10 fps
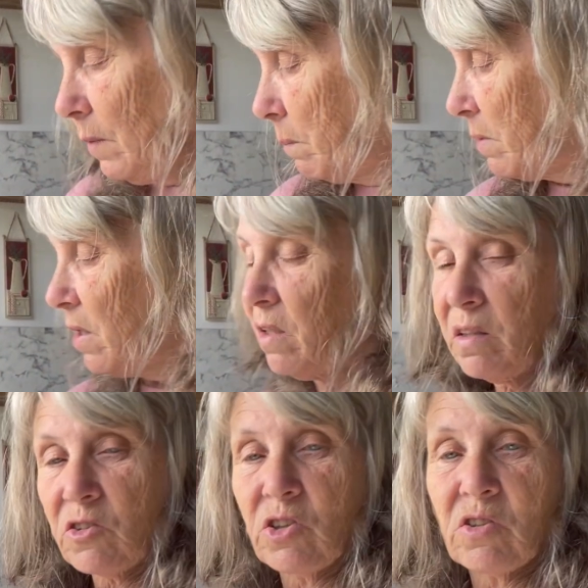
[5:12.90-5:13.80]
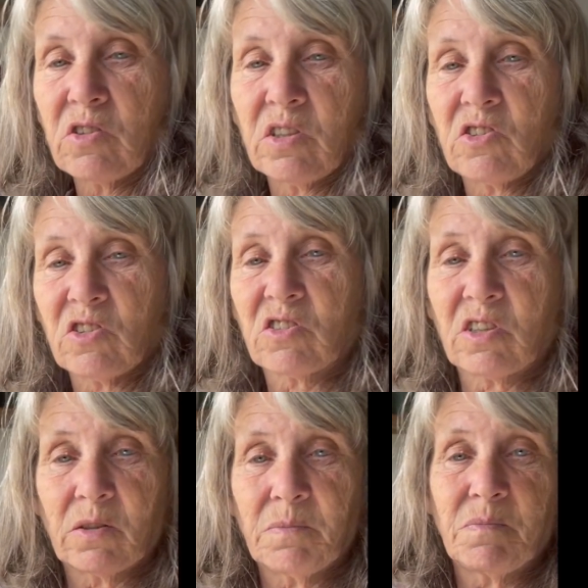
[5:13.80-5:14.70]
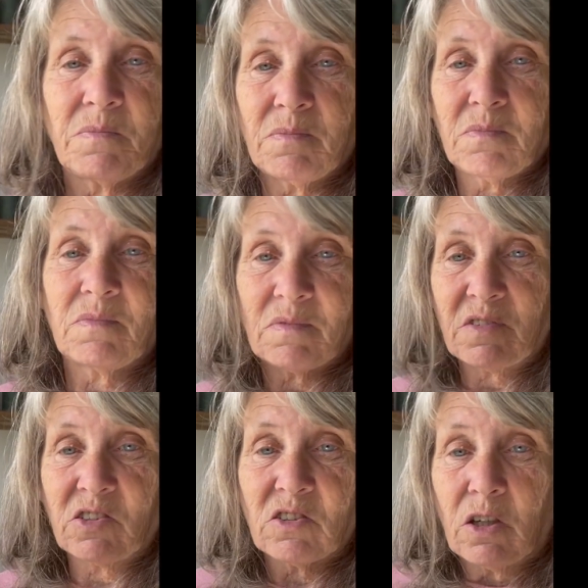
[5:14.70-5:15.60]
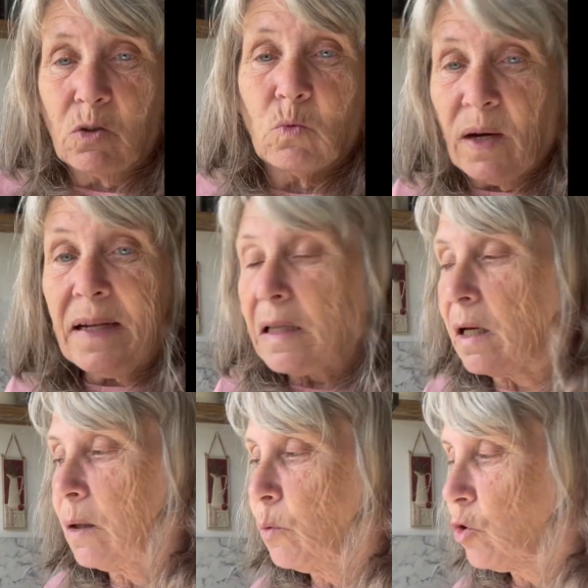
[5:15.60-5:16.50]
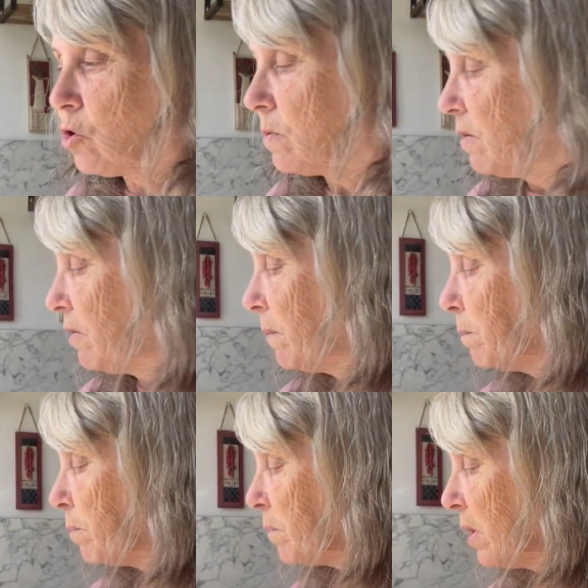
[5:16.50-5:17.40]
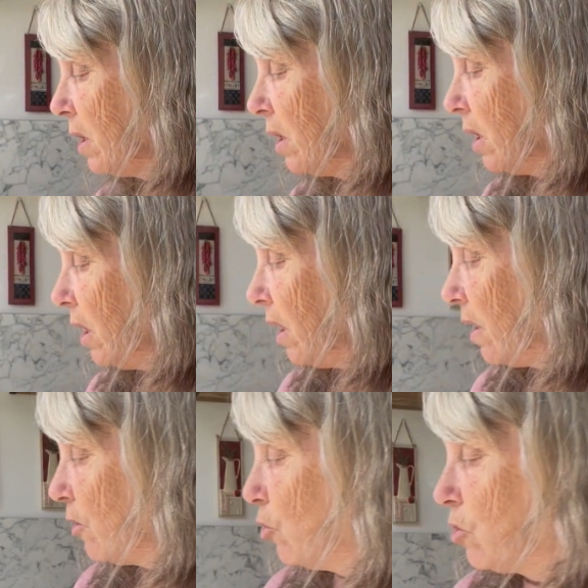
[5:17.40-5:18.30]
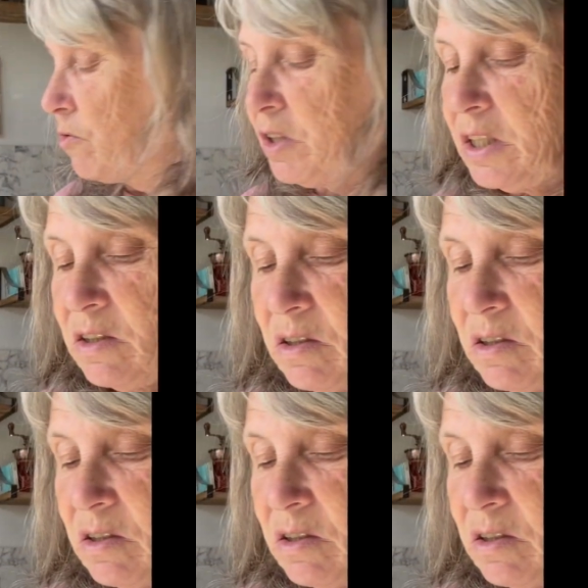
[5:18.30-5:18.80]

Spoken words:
But that, as you can see, is just so, there's no weight there whatsoever. And all of these